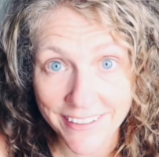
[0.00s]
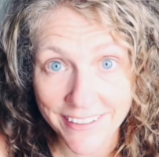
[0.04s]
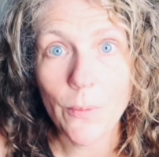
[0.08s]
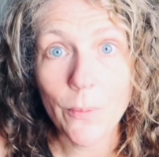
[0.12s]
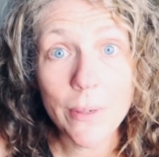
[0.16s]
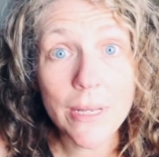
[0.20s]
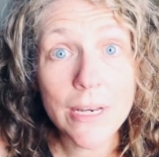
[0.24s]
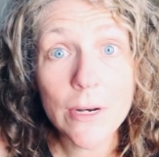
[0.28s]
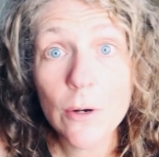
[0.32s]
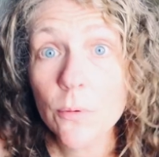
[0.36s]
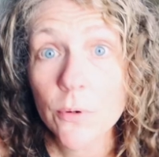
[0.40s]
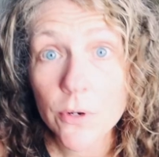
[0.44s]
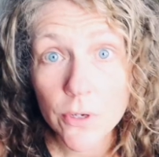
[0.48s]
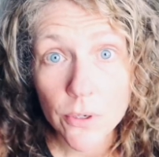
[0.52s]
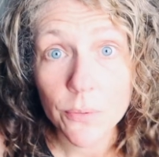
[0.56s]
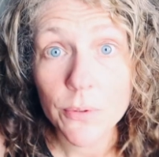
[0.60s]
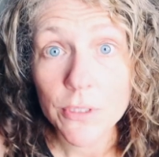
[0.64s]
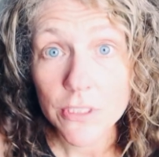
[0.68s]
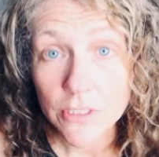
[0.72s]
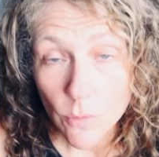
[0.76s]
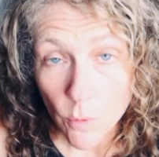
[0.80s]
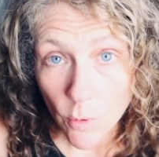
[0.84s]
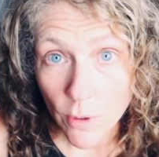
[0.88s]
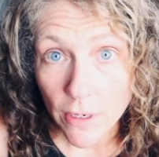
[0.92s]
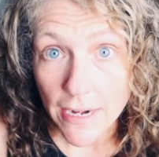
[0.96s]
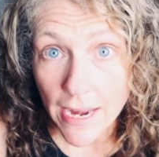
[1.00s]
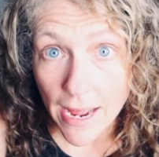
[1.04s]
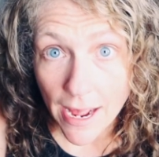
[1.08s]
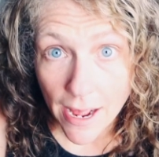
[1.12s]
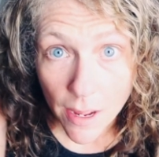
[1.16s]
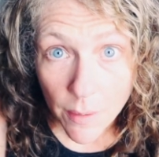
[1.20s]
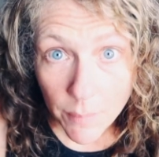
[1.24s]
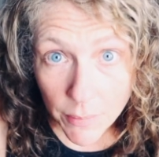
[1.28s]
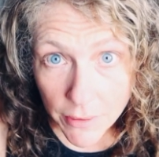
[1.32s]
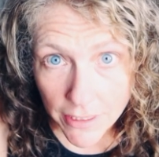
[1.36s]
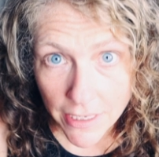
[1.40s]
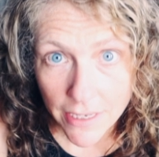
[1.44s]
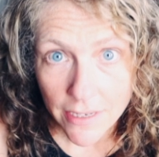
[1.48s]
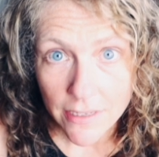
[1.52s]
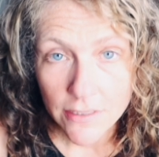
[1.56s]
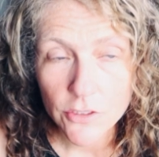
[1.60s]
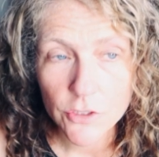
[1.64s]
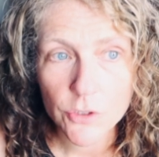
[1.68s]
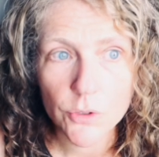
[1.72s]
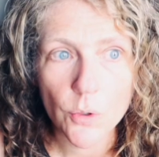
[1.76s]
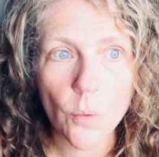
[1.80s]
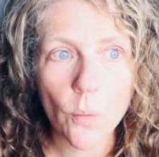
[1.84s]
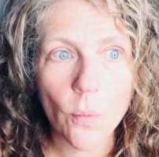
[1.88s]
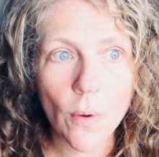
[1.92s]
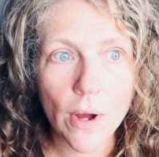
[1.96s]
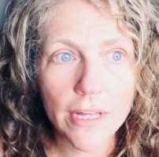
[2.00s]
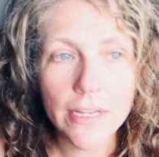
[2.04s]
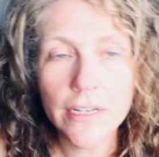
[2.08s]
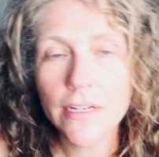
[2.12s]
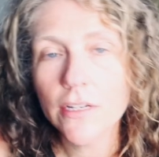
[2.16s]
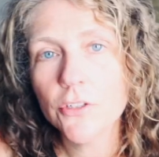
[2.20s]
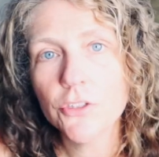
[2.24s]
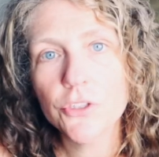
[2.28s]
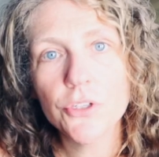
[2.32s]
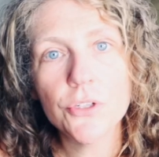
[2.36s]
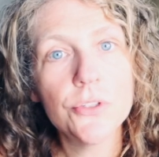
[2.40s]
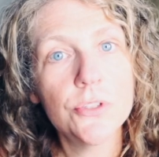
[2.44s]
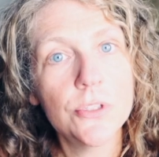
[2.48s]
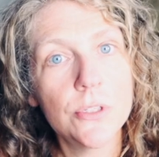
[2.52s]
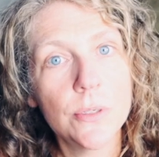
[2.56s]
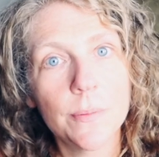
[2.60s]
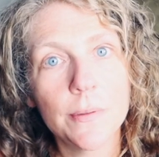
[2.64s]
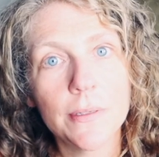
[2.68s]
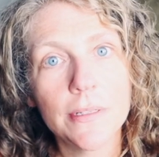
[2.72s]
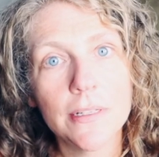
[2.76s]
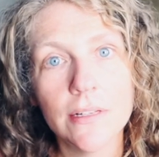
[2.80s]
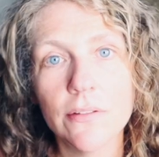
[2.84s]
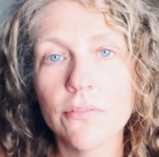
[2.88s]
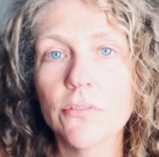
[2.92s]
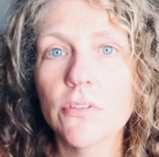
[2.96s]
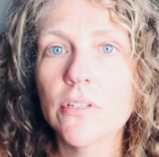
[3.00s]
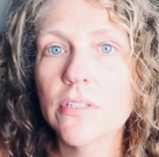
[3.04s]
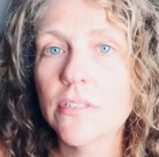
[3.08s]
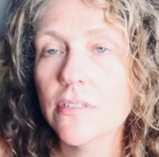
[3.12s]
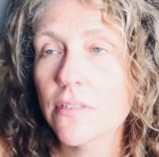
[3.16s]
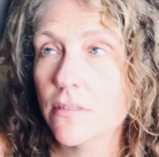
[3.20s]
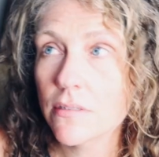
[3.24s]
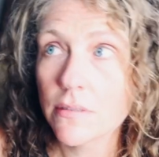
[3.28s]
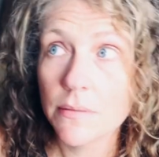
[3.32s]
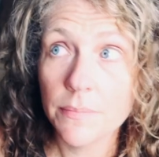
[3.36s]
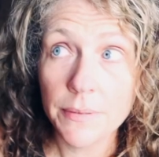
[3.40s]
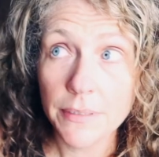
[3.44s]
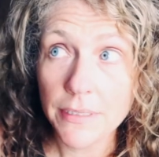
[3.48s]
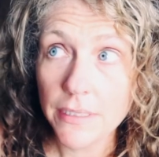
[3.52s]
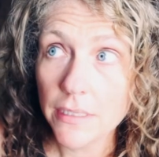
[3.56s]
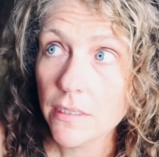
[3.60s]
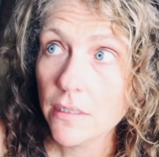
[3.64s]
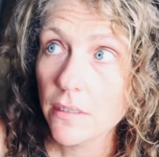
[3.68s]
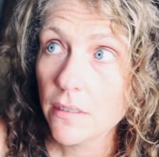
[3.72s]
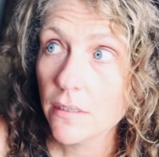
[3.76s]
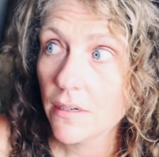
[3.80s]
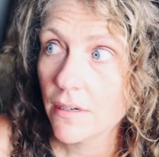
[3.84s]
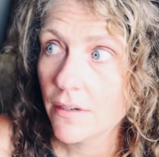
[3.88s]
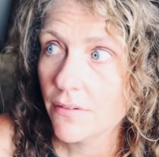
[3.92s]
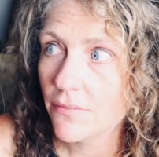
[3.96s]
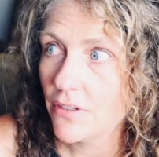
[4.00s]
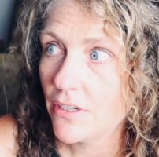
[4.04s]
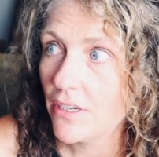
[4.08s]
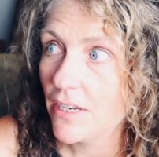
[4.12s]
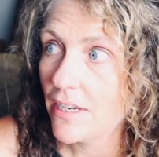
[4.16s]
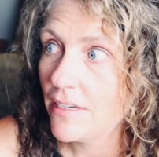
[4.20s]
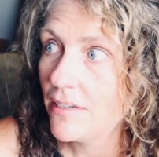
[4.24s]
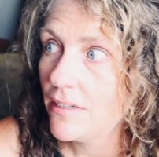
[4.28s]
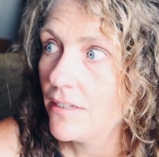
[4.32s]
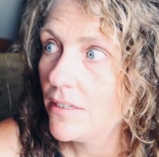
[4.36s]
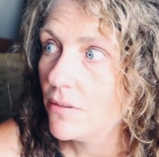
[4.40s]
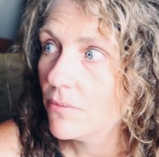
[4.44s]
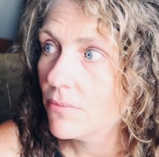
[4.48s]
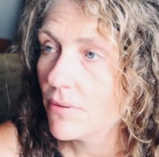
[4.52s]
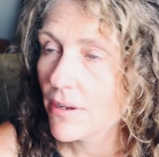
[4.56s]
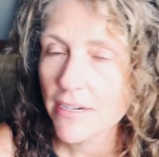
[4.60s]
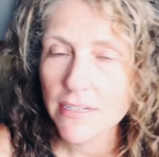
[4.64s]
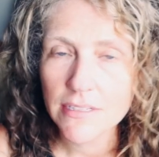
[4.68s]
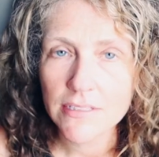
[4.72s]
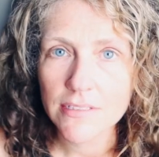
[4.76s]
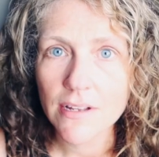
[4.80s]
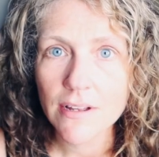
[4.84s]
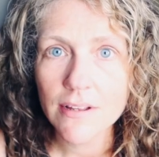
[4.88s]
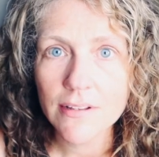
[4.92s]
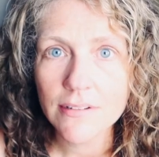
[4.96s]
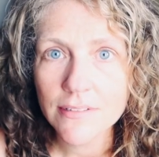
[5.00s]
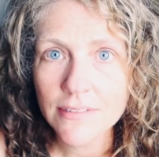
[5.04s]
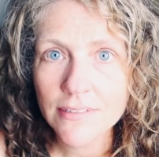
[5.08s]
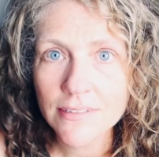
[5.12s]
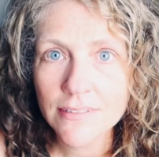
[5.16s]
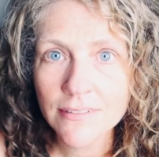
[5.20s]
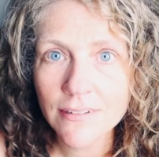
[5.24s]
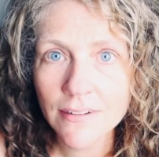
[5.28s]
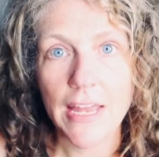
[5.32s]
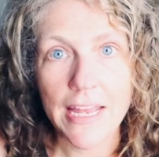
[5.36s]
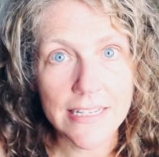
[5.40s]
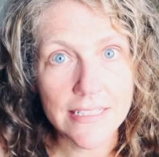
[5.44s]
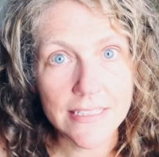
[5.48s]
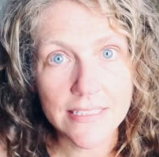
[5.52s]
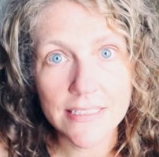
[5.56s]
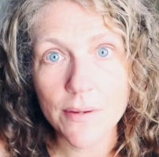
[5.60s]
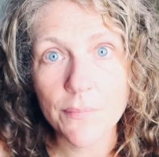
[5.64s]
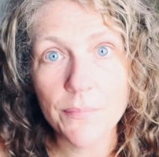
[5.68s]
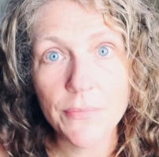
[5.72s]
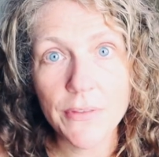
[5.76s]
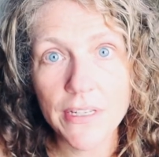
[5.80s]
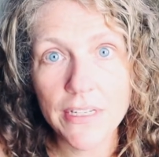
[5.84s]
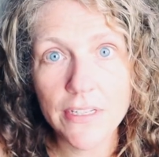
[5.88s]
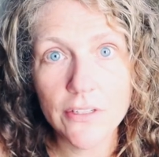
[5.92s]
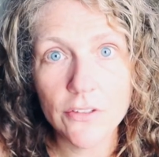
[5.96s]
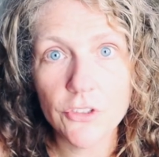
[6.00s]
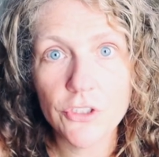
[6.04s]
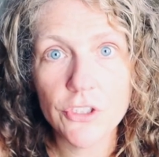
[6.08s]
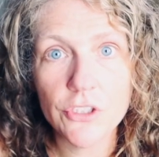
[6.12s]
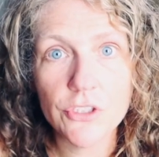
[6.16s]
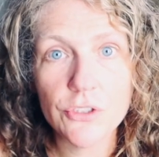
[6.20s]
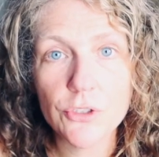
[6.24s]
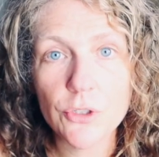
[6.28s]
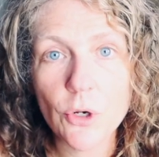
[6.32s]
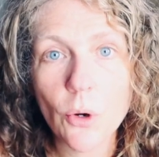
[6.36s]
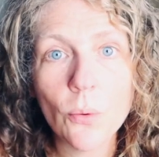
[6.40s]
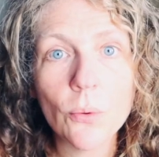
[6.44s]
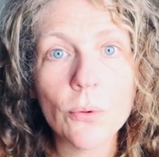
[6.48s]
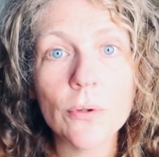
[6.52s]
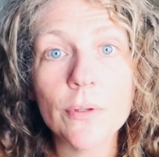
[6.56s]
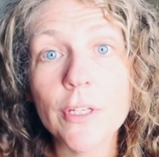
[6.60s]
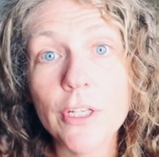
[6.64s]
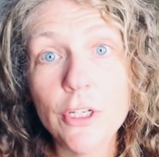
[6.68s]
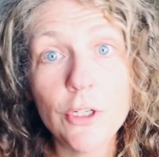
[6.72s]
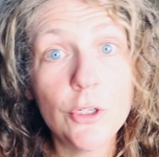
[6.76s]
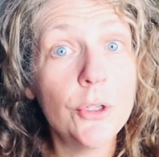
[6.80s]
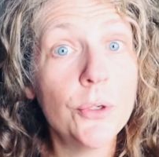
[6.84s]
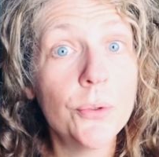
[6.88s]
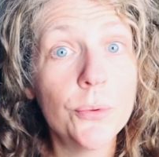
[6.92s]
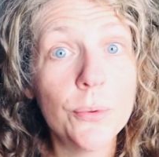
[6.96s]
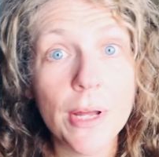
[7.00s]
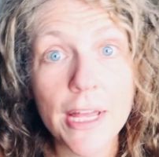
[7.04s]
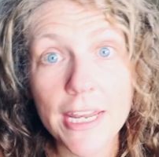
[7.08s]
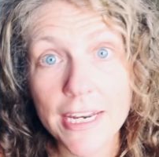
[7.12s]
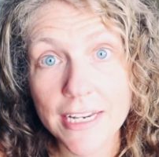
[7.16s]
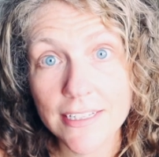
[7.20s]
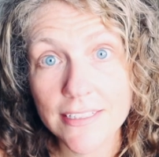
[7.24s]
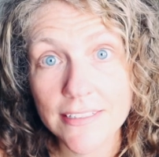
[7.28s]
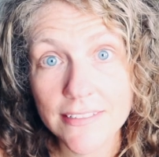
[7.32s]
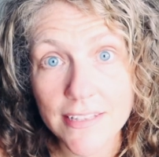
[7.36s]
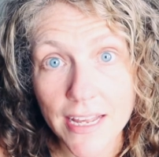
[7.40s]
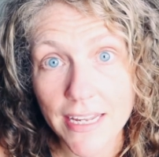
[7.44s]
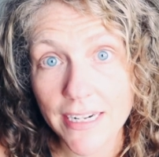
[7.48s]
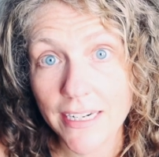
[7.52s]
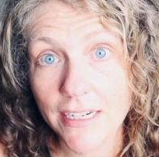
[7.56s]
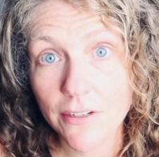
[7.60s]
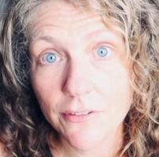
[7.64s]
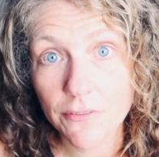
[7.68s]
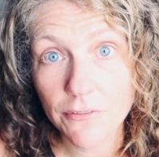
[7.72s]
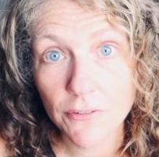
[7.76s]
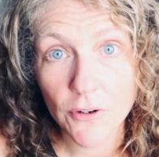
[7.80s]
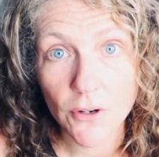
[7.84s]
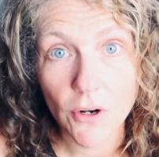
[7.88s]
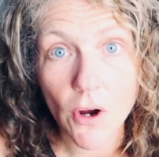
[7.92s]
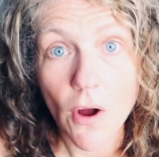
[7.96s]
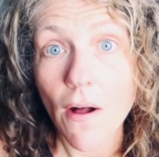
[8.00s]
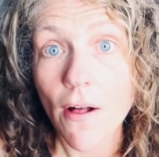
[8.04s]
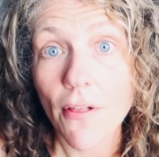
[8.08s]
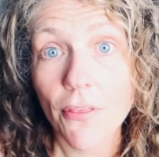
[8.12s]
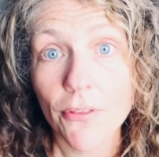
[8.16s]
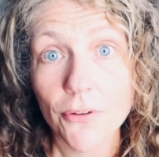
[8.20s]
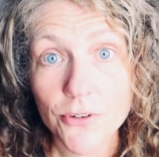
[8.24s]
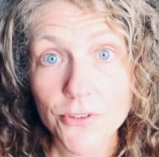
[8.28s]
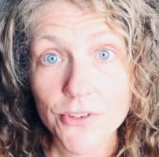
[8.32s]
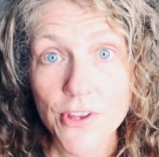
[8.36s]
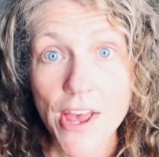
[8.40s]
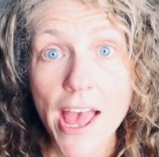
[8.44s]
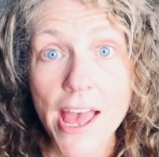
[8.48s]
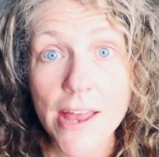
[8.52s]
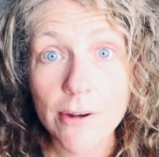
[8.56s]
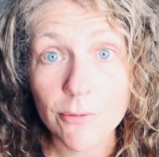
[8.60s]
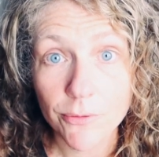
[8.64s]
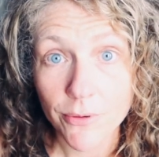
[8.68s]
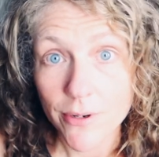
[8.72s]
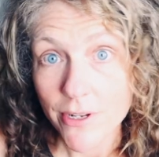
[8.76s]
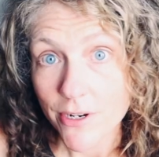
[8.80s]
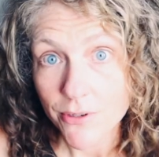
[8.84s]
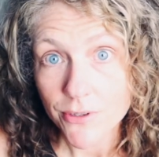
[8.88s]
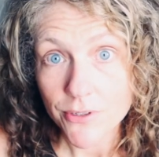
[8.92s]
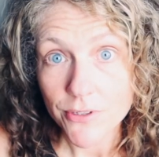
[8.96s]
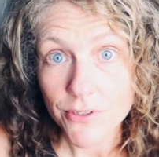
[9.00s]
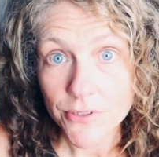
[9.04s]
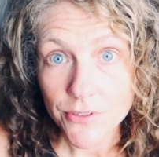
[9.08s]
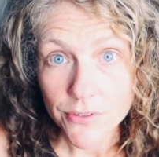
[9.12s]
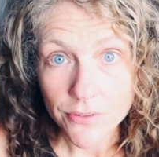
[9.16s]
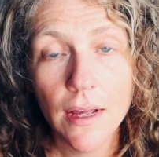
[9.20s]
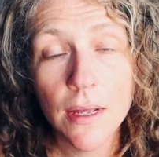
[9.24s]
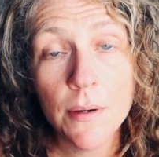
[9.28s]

We don't know what's going to happen next, so why not choose to believe this is the beginning of an indie renaissance and something just totally new and exciting for authors and readers.